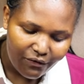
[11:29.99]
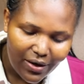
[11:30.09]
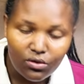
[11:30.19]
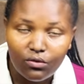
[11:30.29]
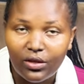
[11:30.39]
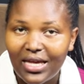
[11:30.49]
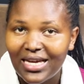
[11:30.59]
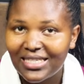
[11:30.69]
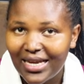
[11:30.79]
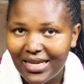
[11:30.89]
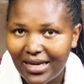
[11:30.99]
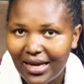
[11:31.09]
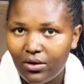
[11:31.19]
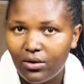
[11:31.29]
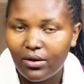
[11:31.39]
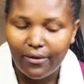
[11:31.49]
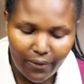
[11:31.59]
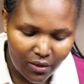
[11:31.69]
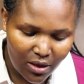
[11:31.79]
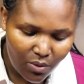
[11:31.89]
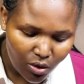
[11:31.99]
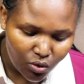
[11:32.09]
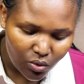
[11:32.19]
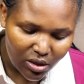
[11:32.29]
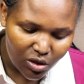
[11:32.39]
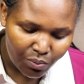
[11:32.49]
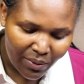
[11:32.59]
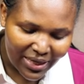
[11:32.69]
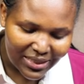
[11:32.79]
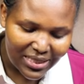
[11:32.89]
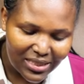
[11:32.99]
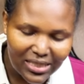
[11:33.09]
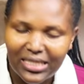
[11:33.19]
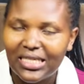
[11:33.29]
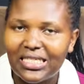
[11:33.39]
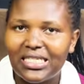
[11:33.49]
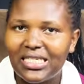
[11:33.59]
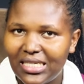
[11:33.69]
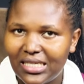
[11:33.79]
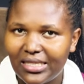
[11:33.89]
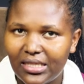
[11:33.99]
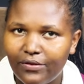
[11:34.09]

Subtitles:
First of all, they are tiny and they want to inspect intricate details.